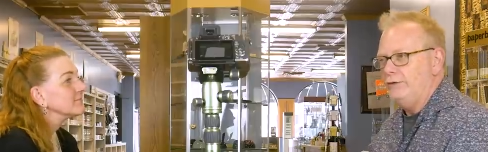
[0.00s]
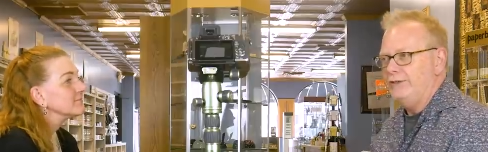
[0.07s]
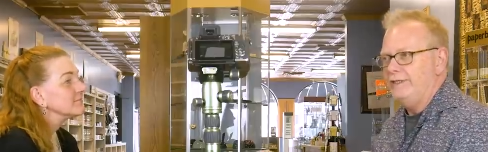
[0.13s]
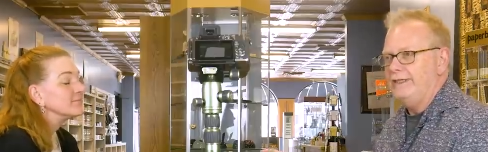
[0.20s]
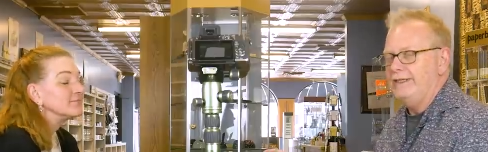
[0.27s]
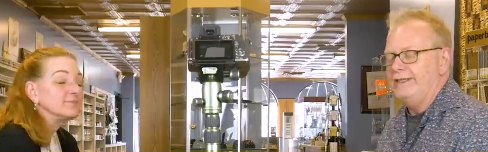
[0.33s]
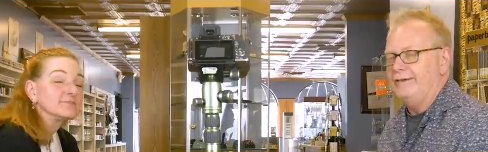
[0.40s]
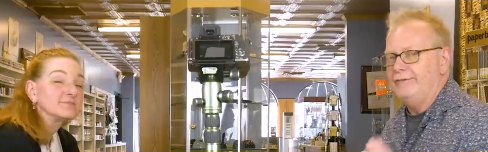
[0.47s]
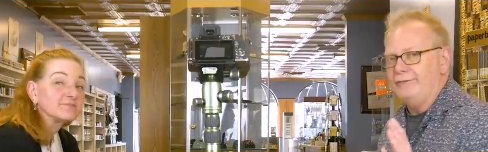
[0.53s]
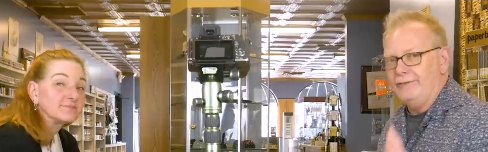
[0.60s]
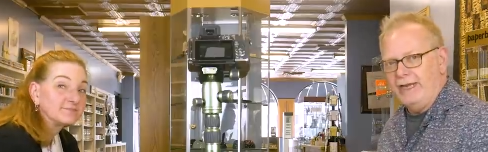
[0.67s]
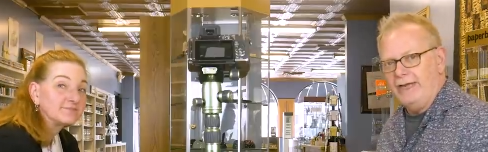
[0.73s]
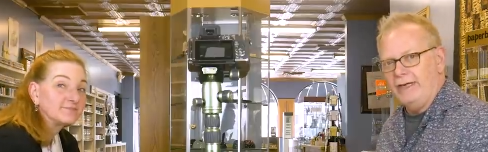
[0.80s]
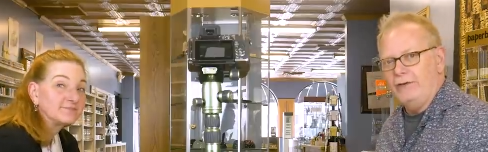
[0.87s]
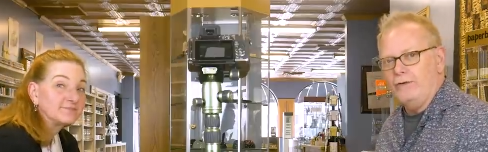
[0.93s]
Speaker 1: to get a
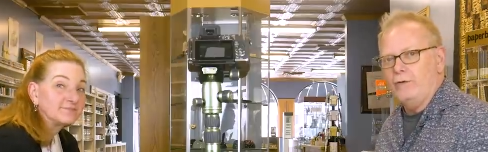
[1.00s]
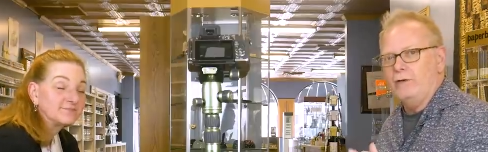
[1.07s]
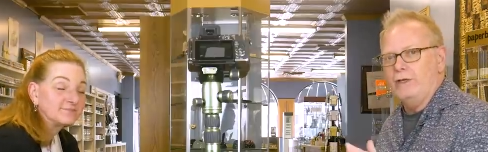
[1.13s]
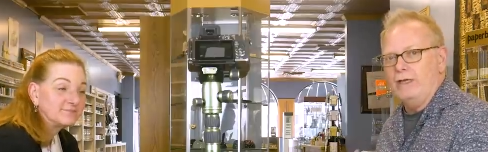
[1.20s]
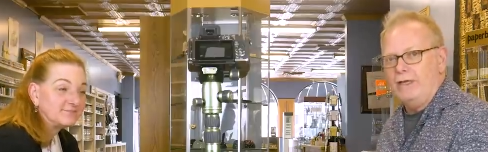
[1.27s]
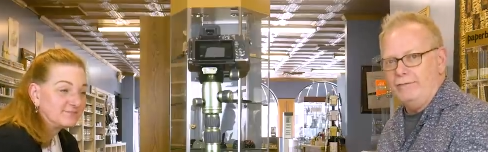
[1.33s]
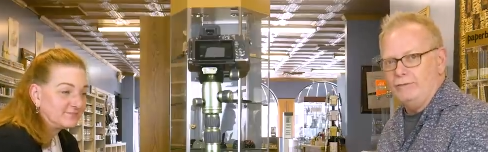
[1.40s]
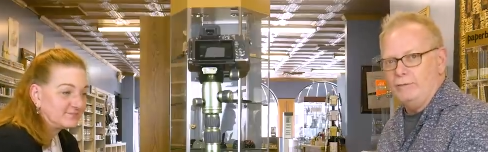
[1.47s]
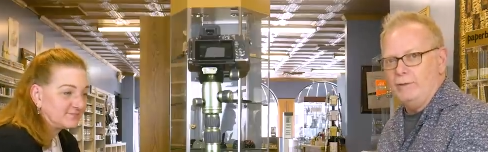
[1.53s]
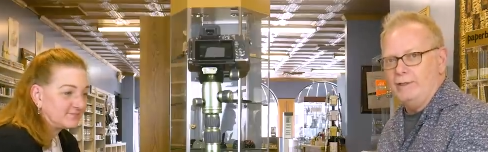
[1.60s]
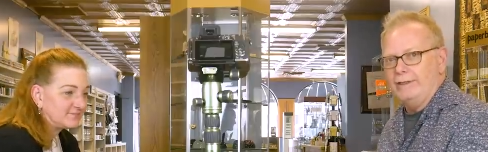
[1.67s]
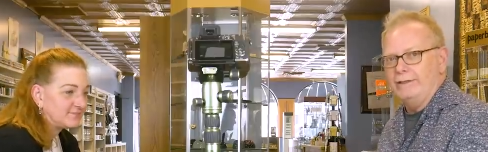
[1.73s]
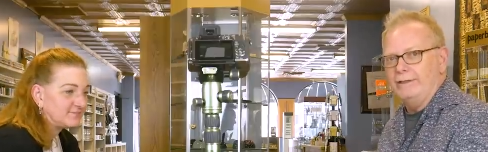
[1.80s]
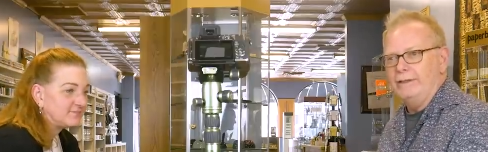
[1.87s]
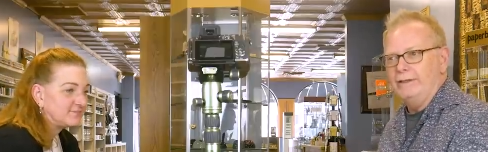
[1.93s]
friend or loved
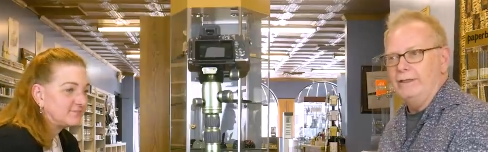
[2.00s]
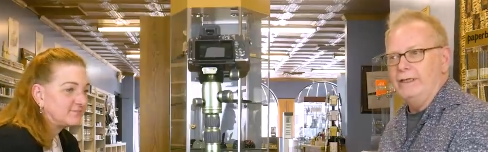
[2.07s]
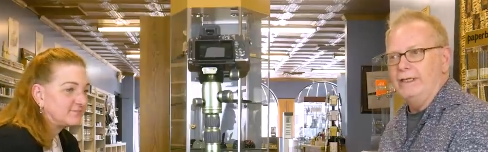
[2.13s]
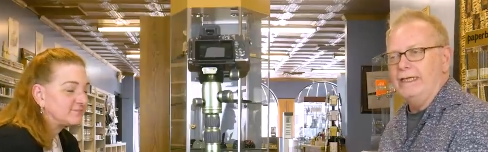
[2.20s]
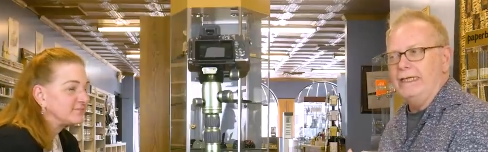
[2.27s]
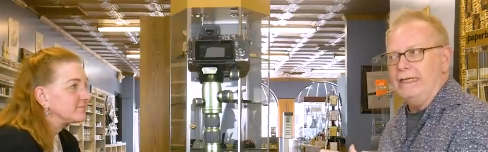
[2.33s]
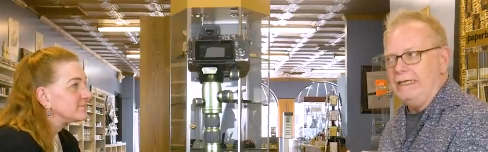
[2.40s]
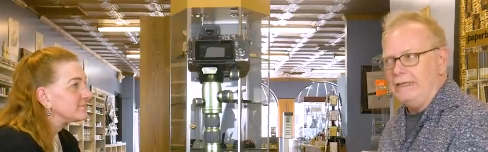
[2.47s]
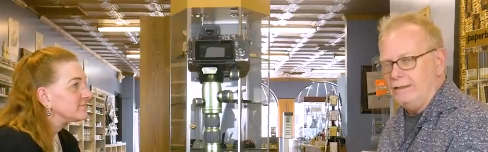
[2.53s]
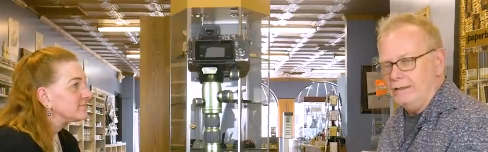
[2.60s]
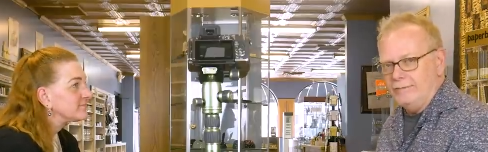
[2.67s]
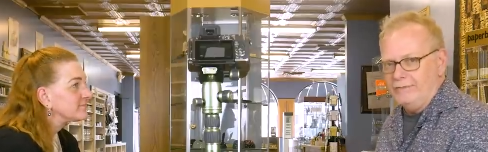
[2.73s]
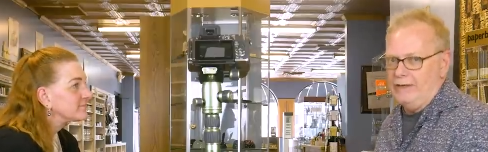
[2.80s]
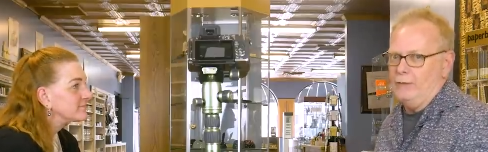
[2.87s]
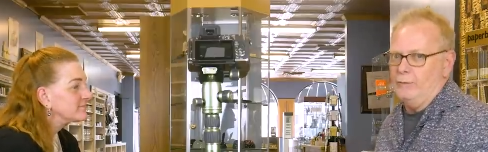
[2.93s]
one into
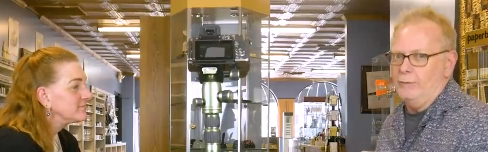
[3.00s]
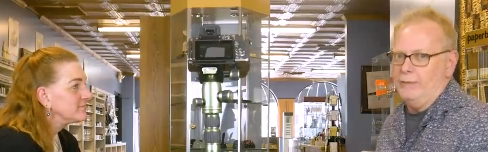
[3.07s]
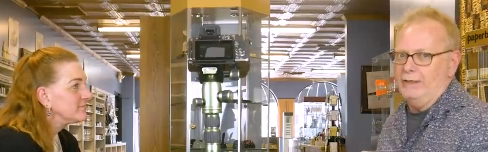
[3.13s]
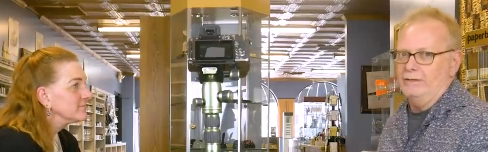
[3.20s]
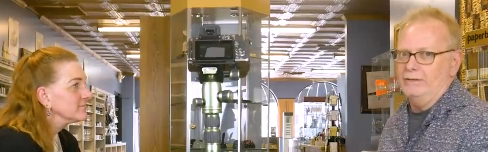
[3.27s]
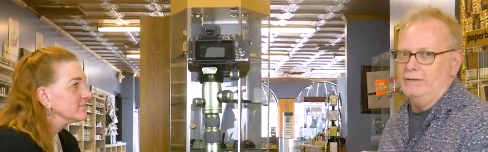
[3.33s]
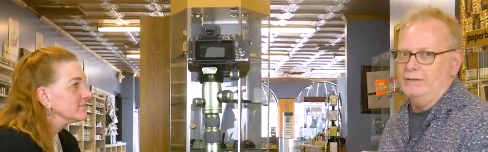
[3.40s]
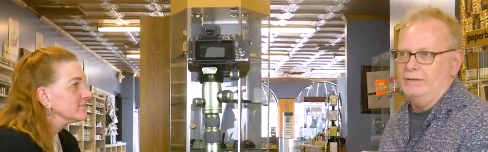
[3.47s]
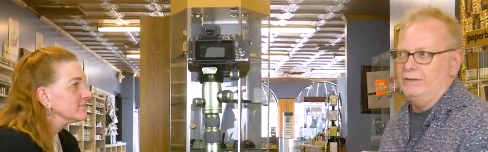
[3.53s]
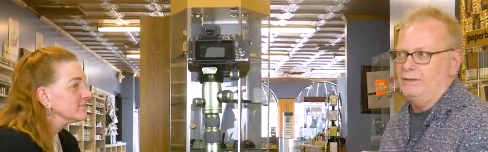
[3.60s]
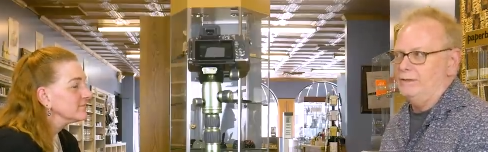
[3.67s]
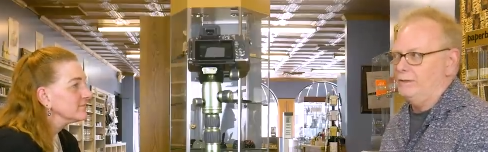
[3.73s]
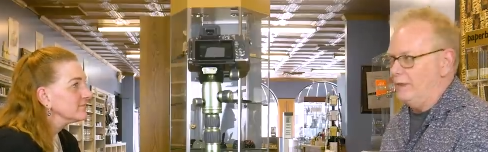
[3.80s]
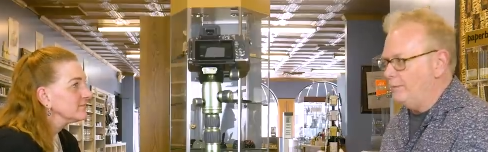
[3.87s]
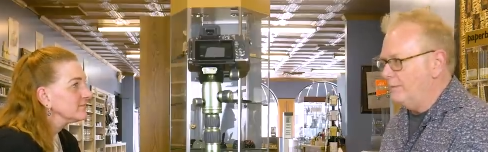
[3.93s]
fountain pens. This is
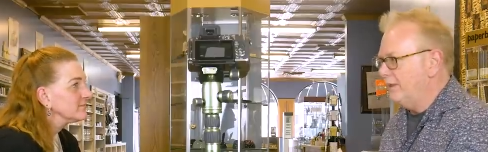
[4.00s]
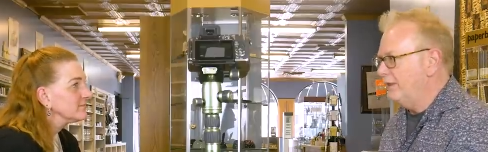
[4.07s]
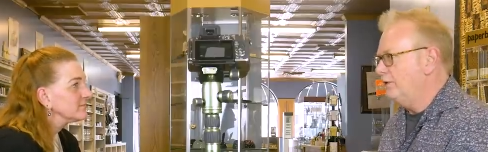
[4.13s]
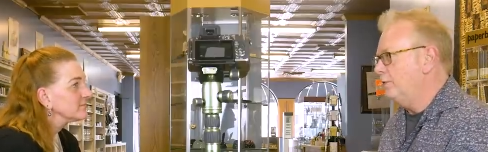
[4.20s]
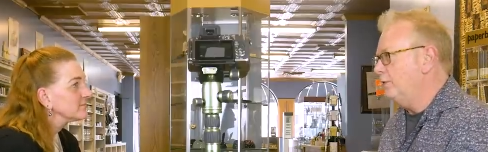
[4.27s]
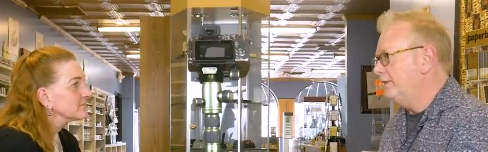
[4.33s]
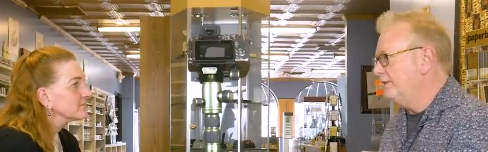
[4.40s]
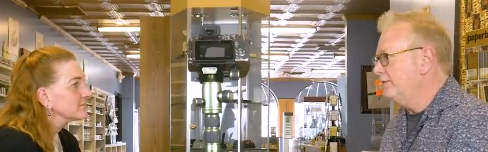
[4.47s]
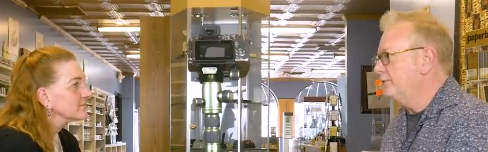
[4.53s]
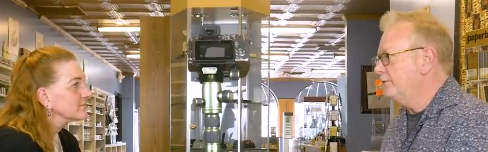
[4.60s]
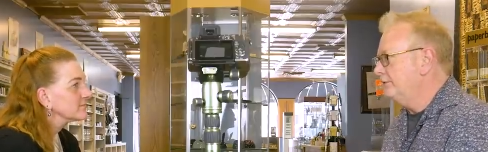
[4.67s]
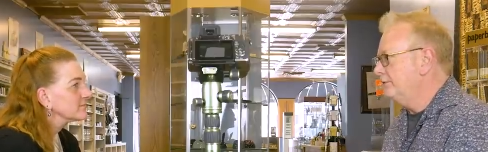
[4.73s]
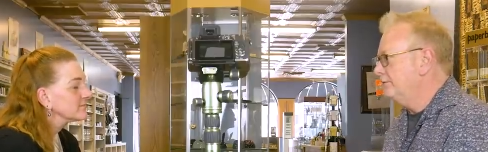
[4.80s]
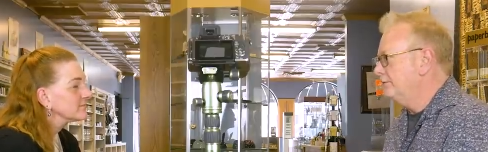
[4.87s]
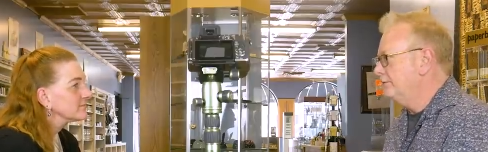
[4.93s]
somebody who isn't
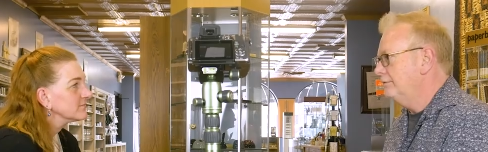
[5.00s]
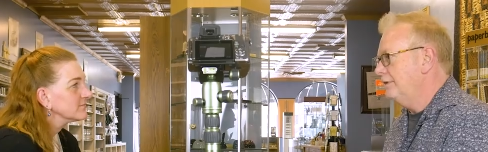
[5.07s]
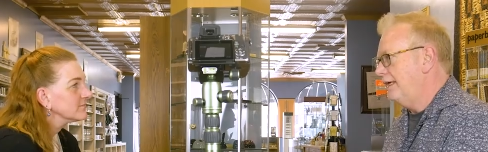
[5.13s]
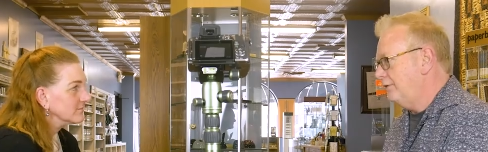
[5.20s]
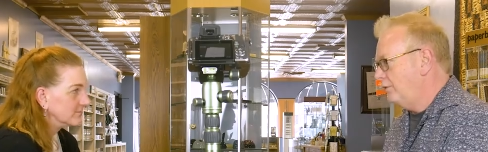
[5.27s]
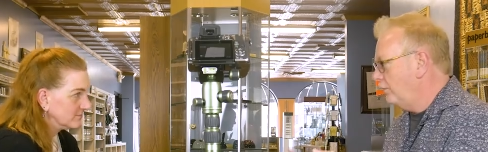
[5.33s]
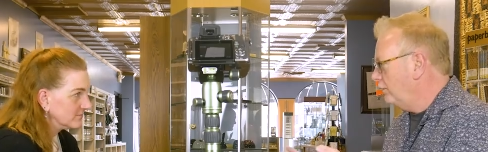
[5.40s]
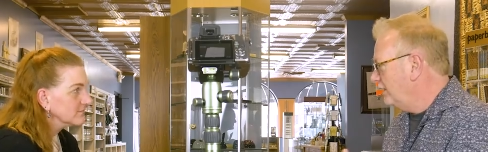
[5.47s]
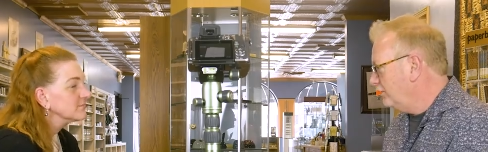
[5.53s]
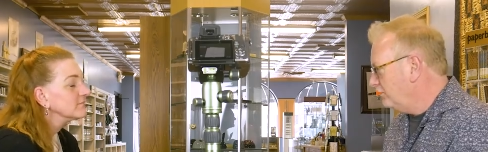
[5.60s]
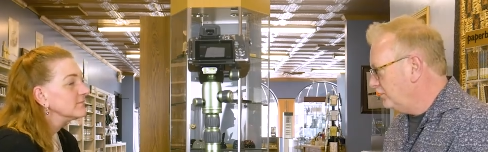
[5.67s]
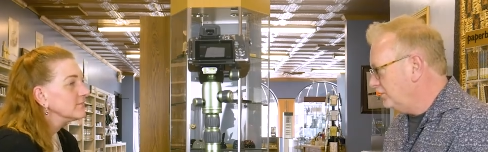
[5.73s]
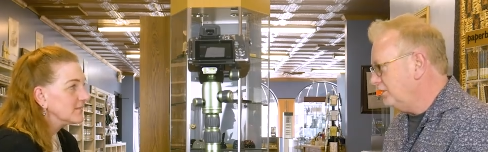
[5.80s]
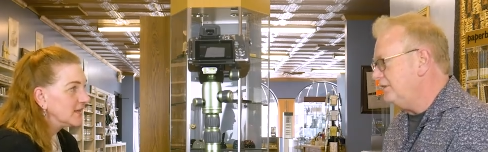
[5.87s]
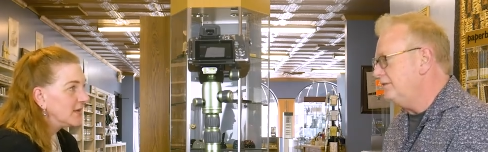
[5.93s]
at all
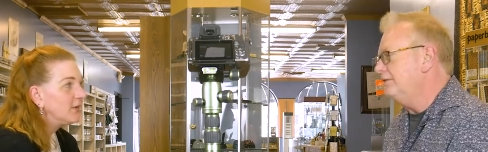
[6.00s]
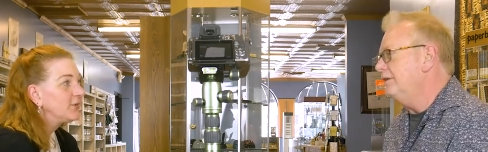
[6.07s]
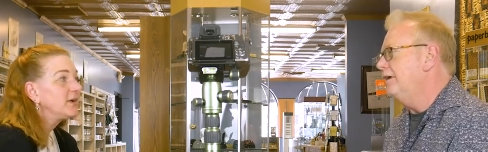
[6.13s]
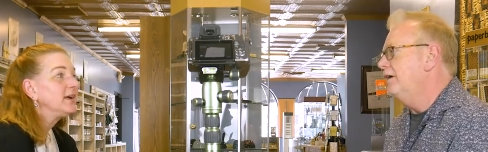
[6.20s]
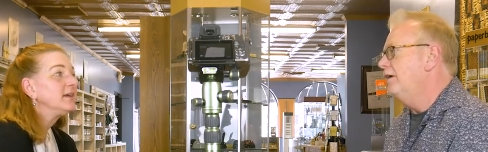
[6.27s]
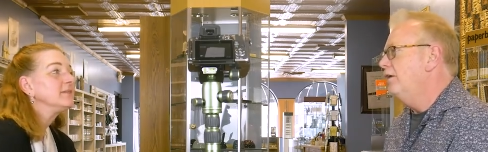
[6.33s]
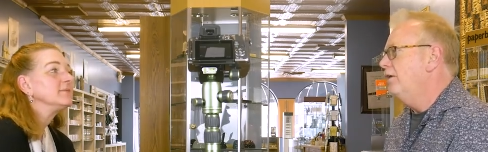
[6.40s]
interested. Okay.